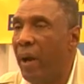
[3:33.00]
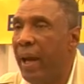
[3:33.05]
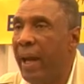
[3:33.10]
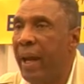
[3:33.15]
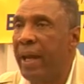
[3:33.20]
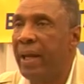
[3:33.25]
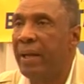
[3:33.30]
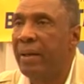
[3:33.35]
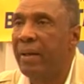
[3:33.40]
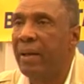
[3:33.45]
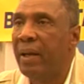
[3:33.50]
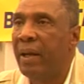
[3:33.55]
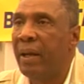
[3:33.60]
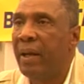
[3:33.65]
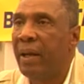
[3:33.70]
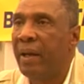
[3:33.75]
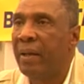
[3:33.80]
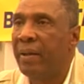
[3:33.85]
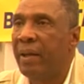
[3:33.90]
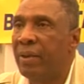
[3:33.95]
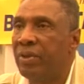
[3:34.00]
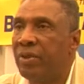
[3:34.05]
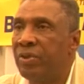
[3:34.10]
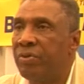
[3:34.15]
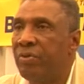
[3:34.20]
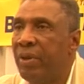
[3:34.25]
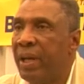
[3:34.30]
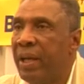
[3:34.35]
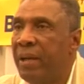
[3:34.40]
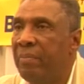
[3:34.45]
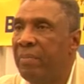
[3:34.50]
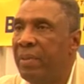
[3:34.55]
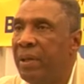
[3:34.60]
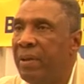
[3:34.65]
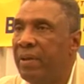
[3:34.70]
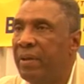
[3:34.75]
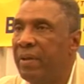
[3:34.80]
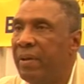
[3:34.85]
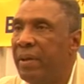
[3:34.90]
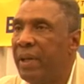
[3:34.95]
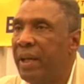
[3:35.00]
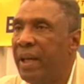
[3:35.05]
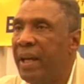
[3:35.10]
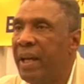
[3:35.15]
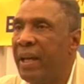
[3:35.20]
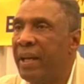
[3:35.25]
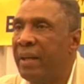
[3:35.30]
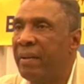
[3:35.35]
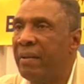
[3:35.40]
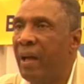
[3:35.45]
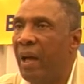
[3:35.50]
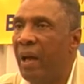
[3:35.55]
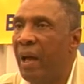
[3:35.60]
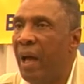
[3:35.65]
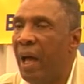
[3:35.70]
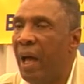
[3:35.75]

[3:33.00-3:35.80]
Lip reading: '08, that streamed in